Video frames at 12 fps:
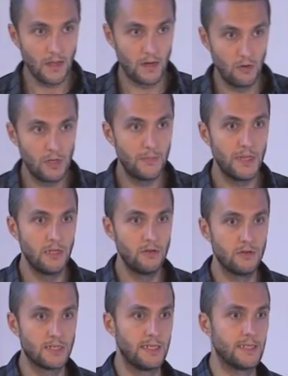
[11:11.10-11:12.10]
going to be
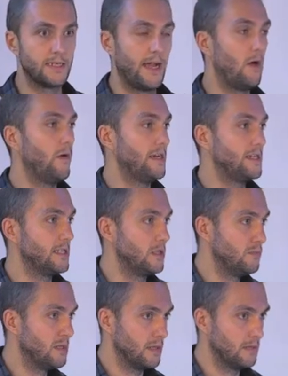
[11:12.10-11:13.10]
used as our
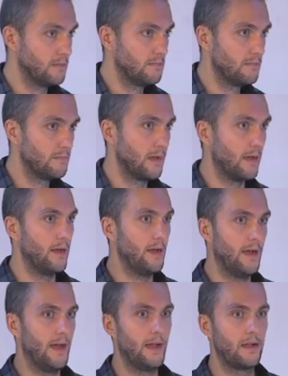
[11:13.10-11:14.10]
distributed
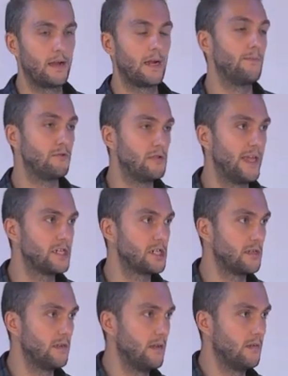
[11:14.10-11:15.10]
uh,
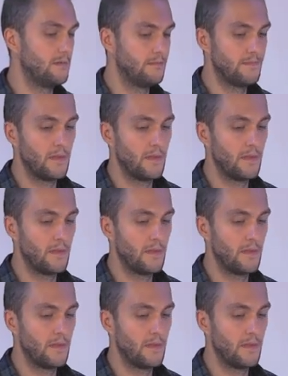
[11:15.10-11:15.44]
computational